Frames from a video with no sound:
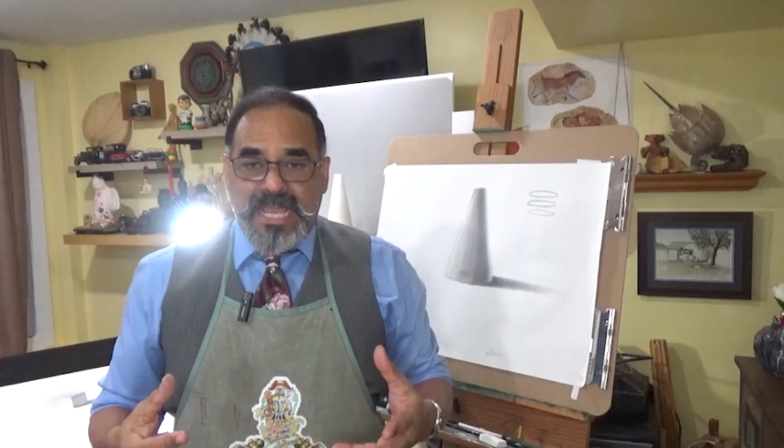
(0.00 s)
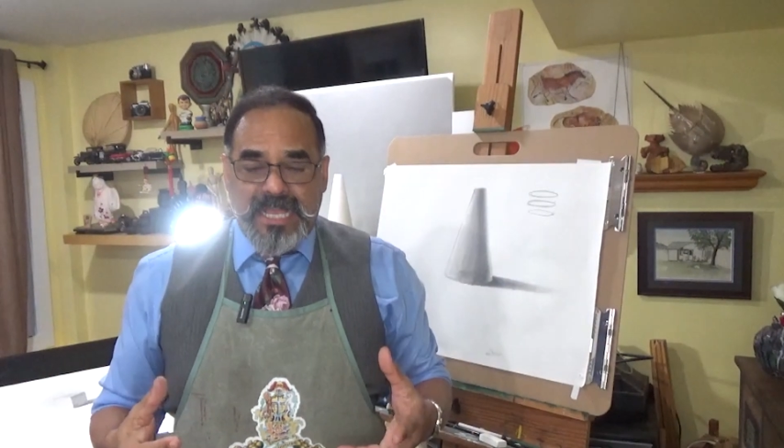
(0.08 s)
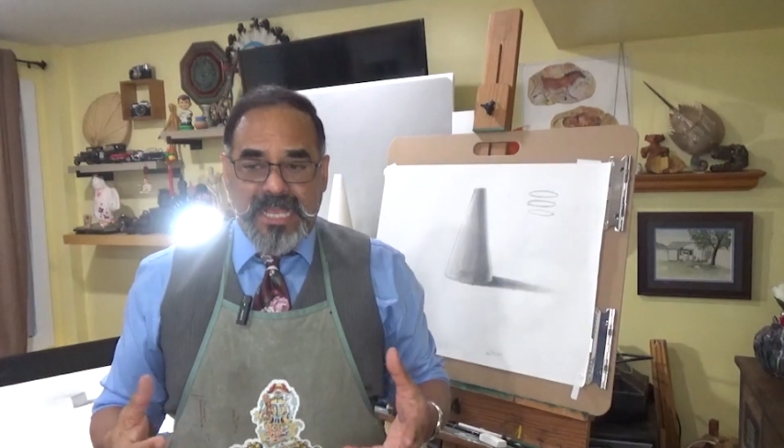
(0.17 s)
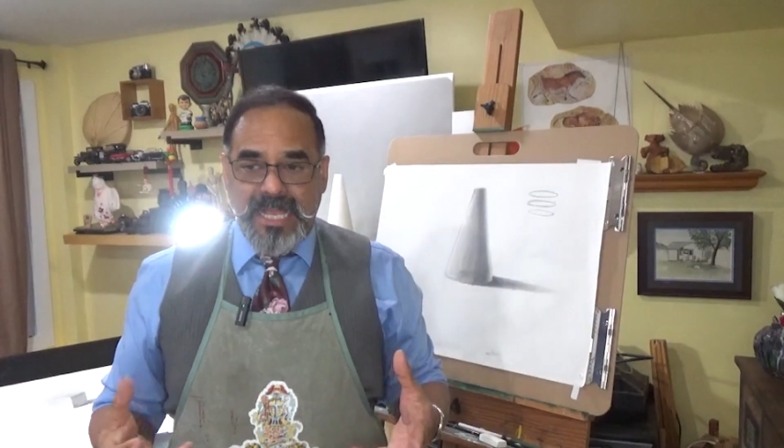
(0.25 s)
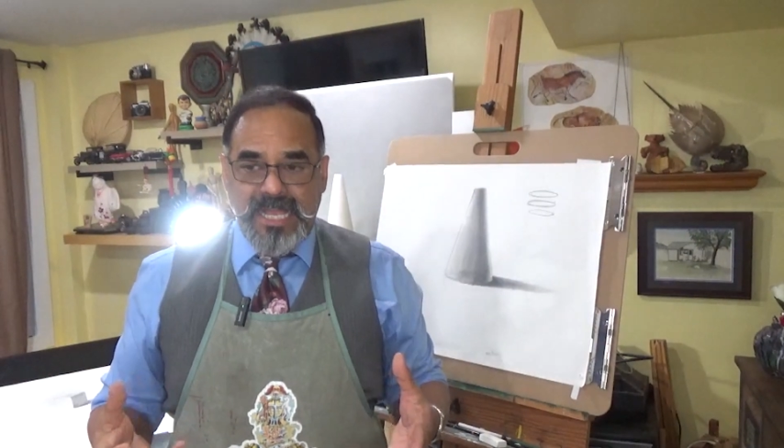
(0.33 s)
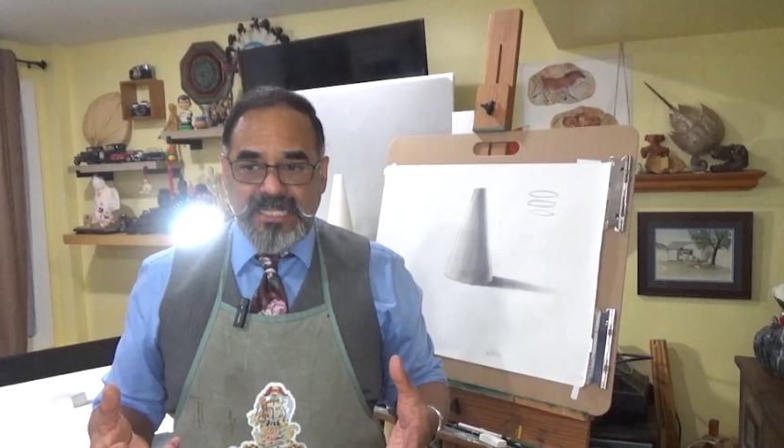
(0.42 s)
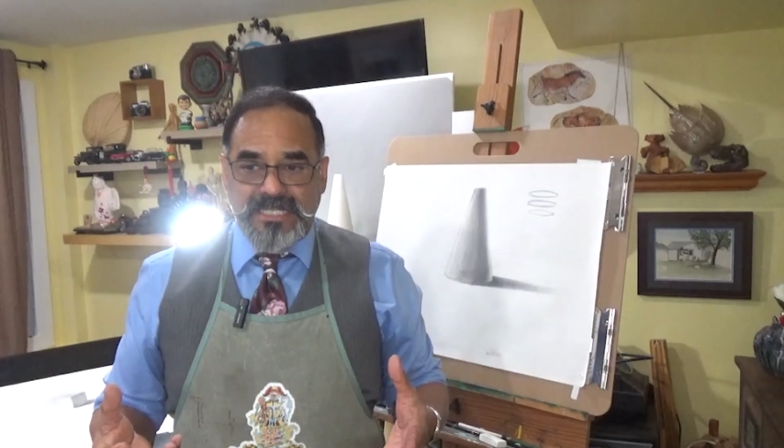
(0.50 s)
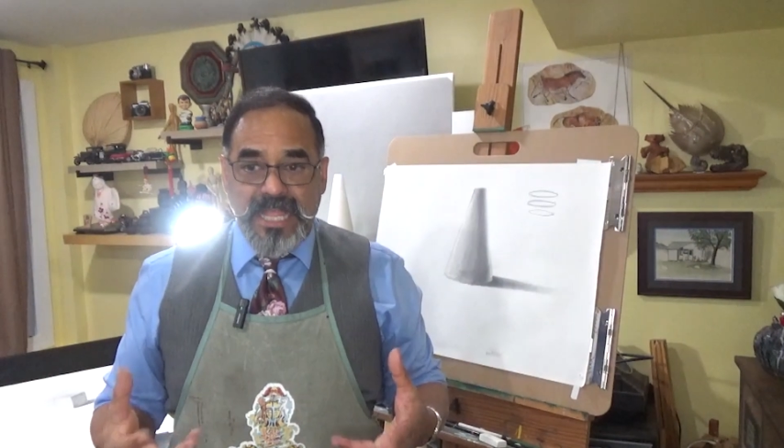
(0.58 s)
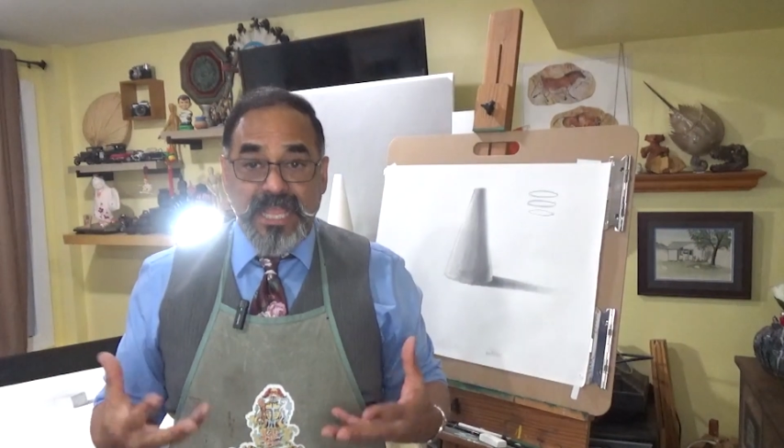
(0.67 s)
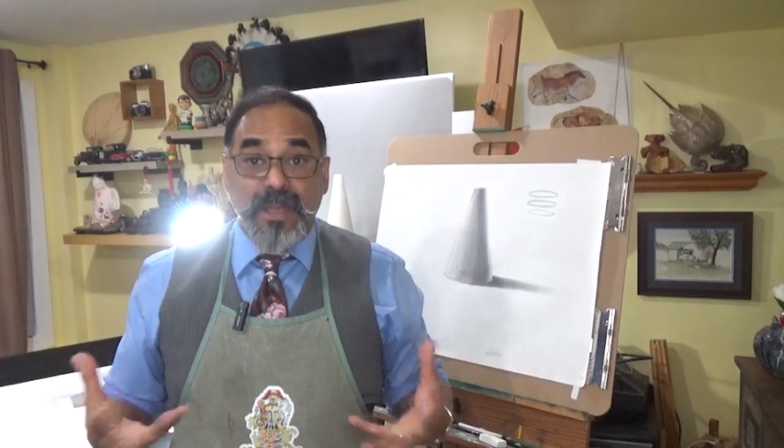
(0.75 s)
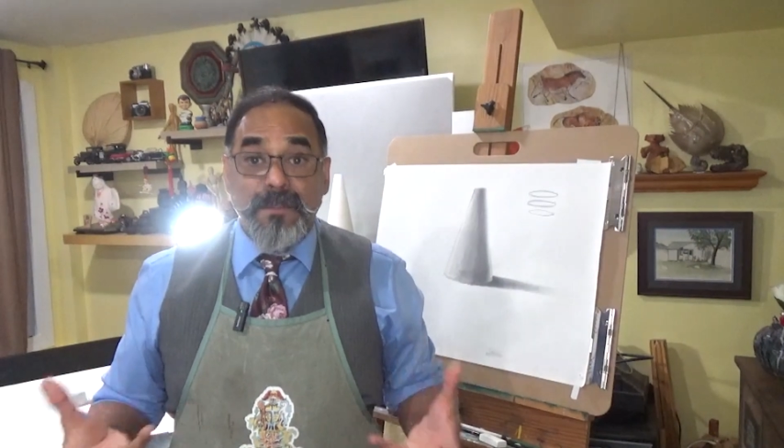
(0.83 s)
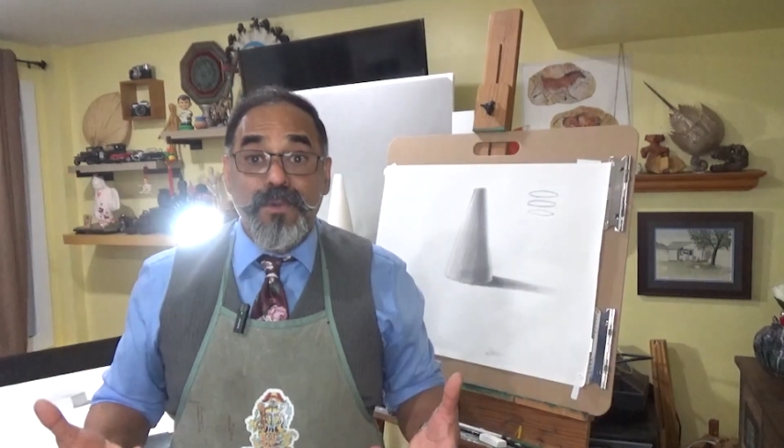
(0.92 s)
It's
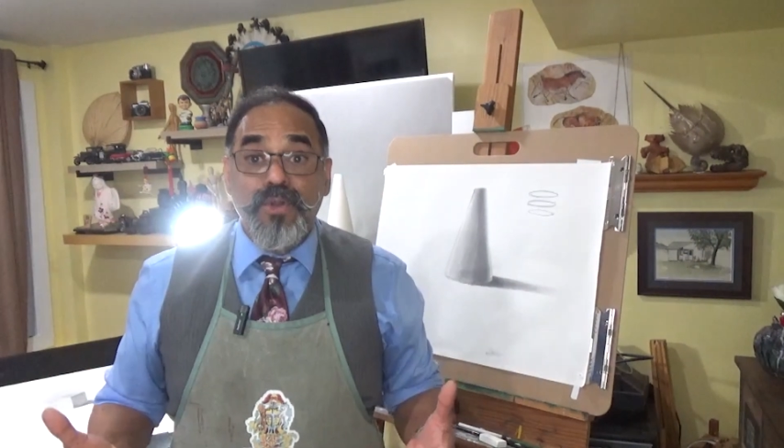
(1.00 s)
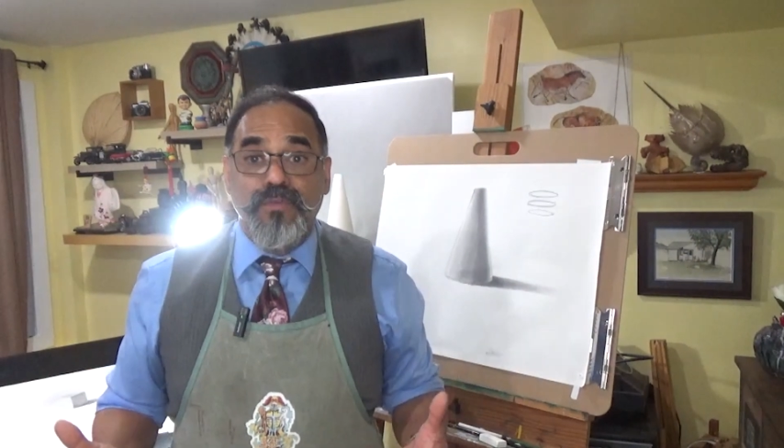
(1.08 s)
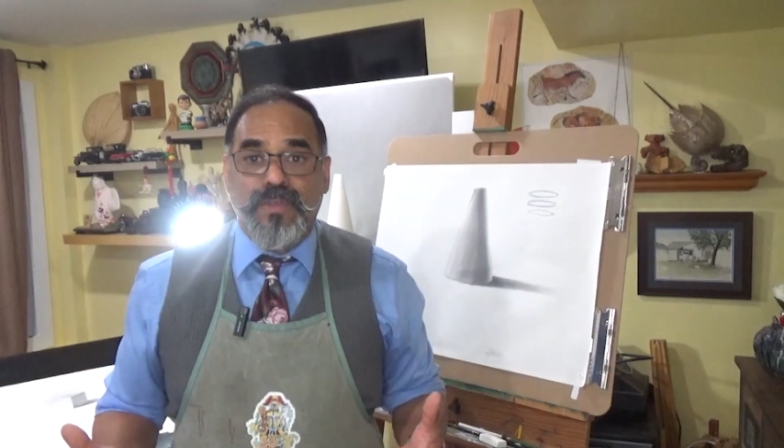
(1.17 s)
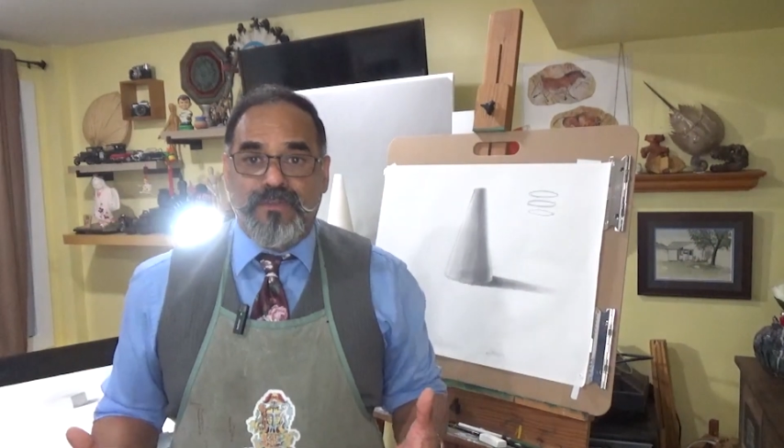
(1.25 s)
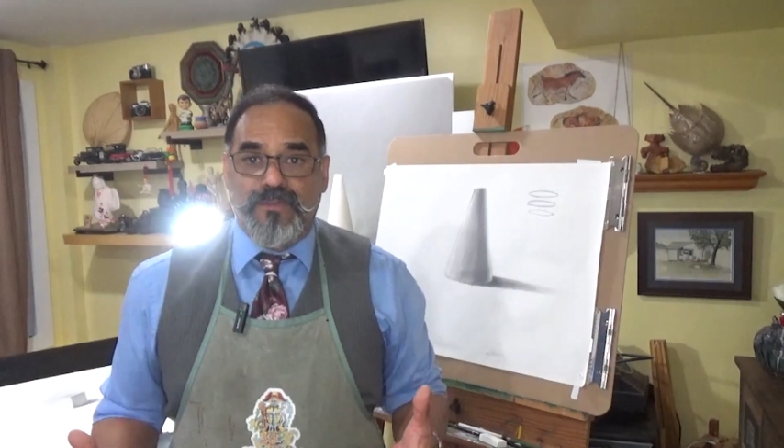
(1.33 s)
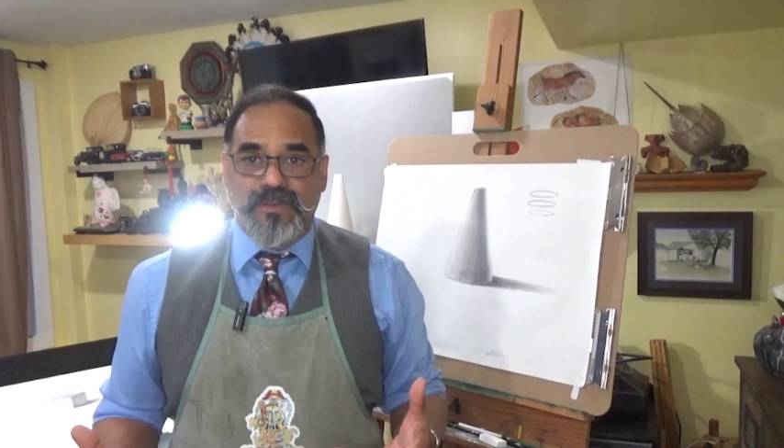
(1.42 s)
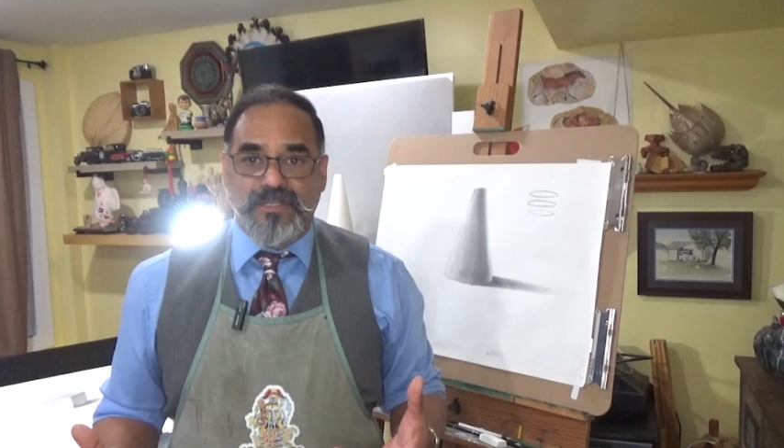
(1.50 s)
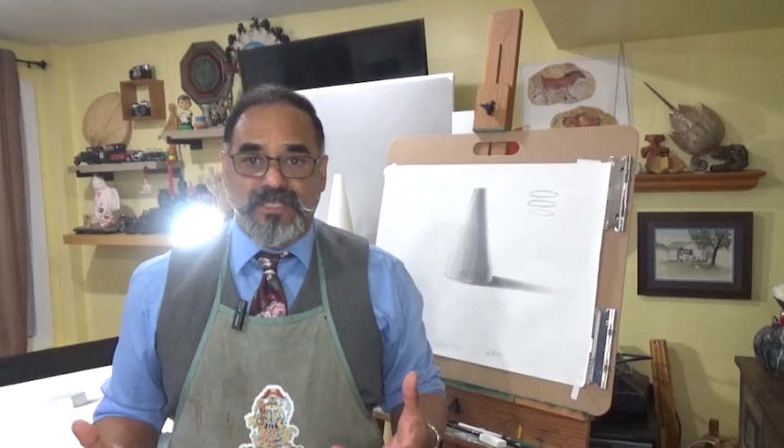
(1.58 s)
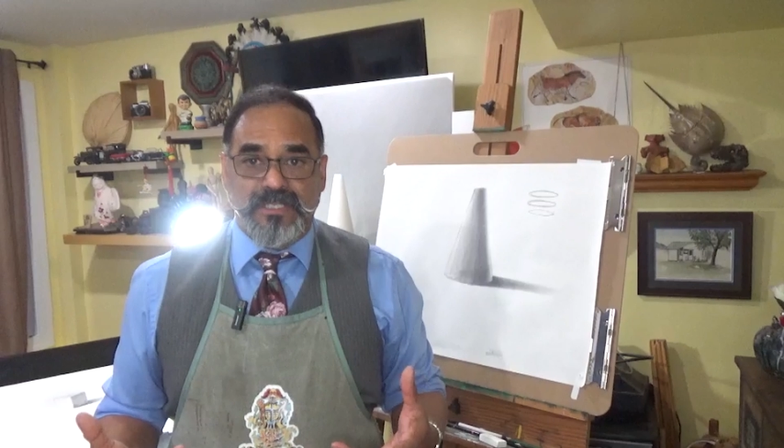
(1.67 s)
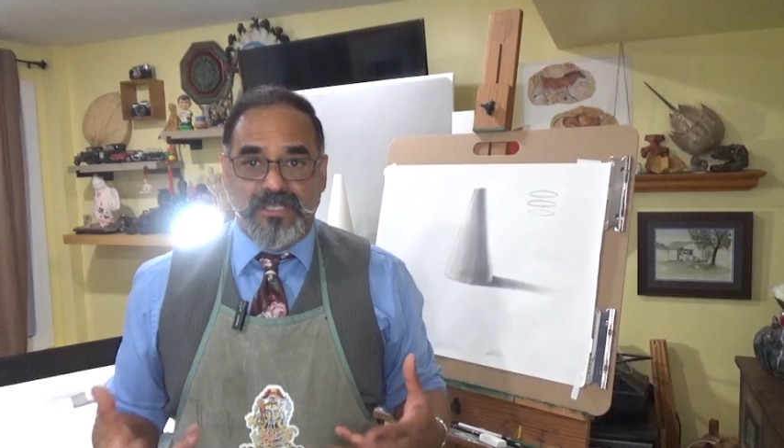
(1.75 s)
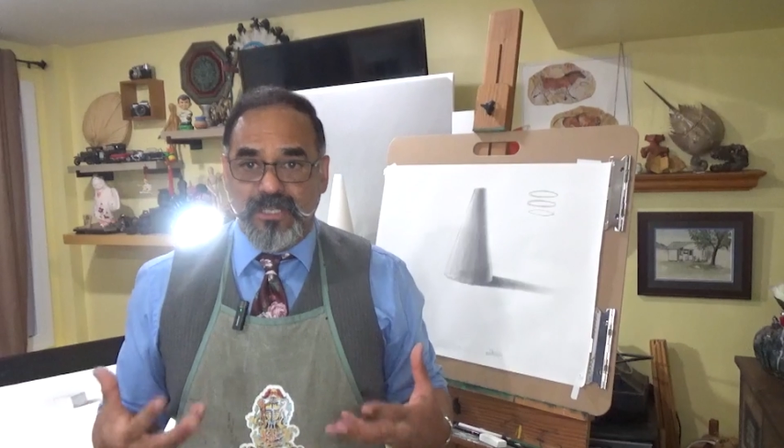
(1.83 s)
like a movie, for instance.